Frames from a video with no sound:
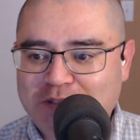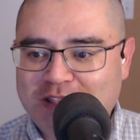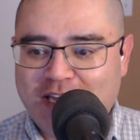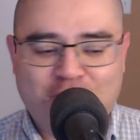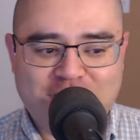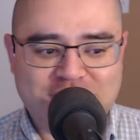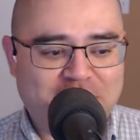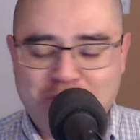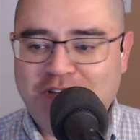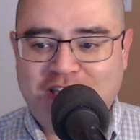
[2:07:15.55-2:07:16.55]
Good thing I, I put that note
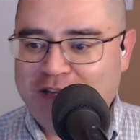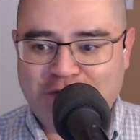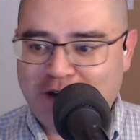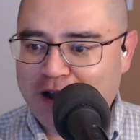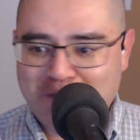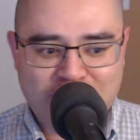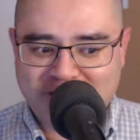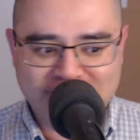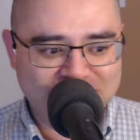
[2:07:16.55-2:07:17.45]
because I yeah. completely forgot about yes,